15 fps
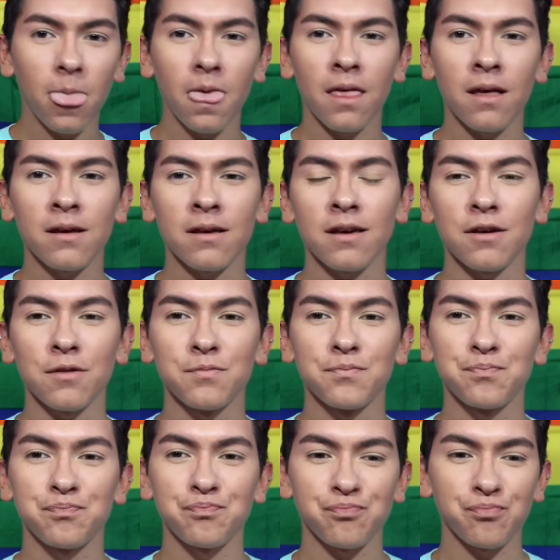Okay.
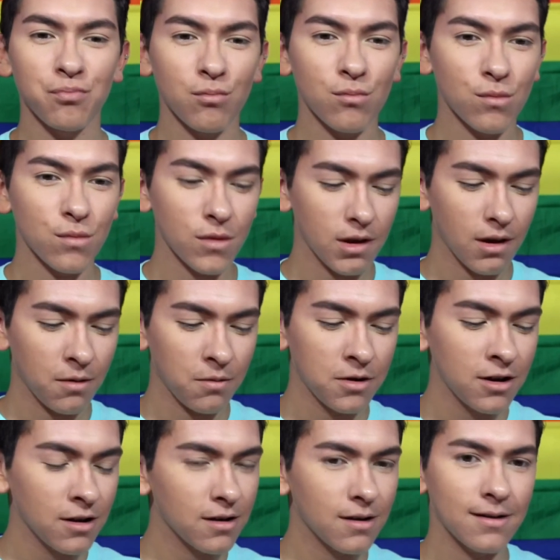We're
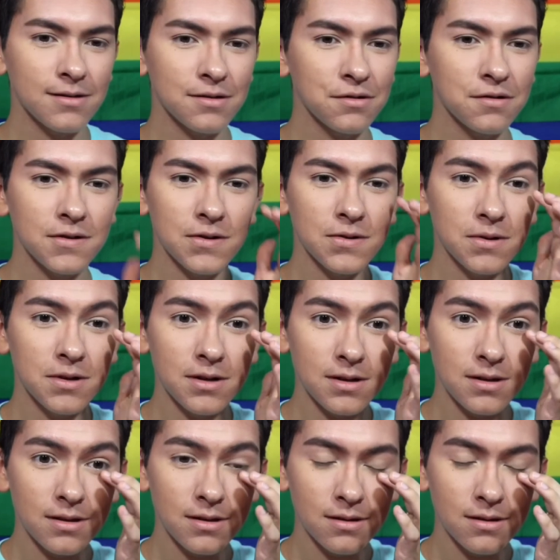not contouring the north.